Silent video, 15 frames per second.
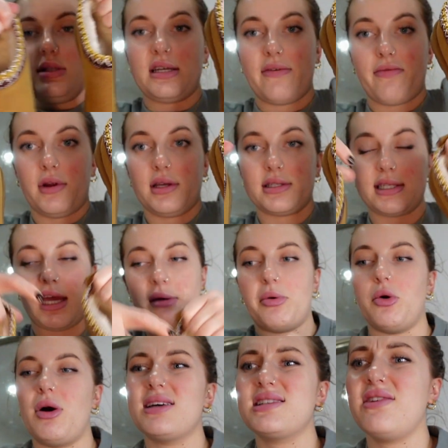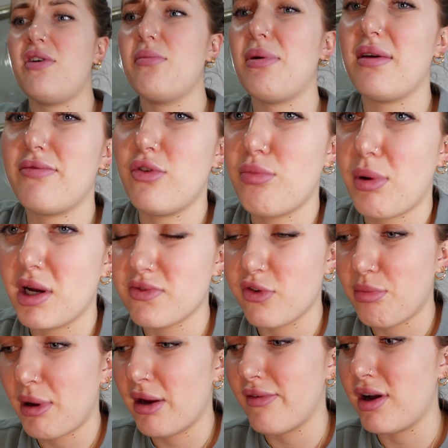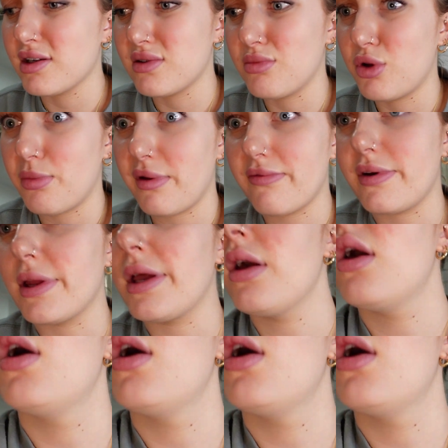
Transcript: definitely a staple. As if I'm paying full price for a pair of Uggs, I'm not being funny.